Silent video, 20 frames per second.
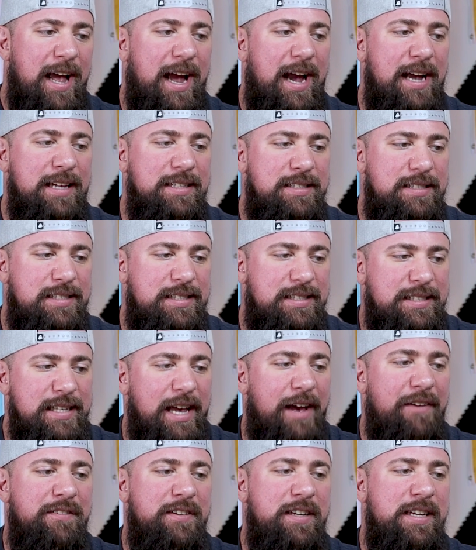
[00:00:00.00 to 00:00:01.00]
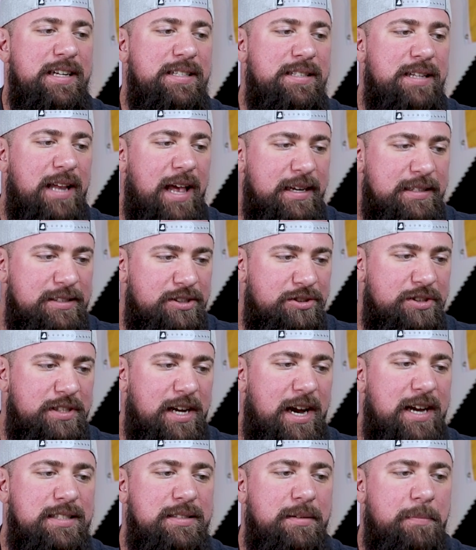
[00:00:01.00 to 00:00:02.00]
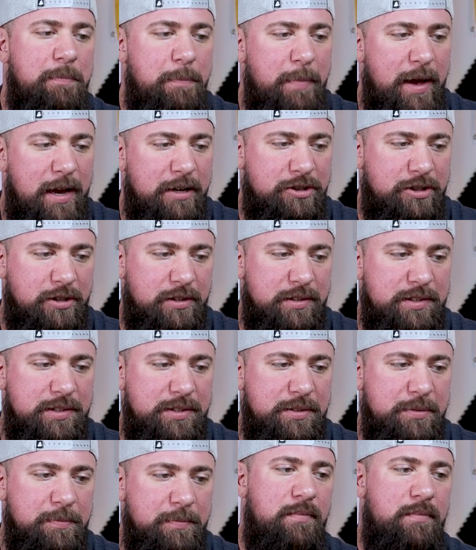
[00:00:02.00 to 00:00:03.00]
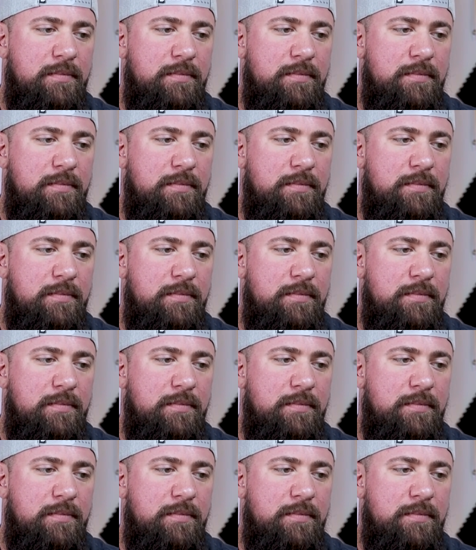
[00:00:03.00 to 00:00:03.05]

and seventy exercise measures.